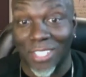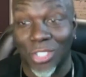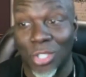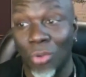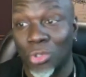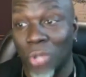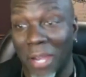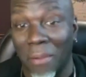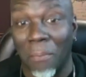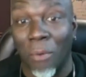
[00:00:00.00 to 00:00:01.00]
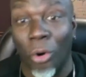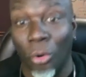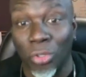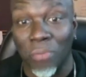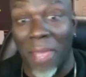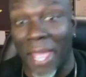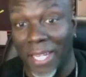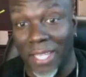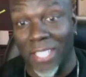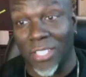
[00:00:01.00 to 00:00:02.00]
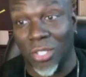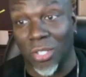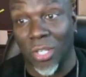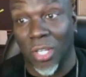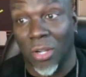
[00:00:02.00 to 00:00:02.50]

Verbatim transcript: Don't try to mold men into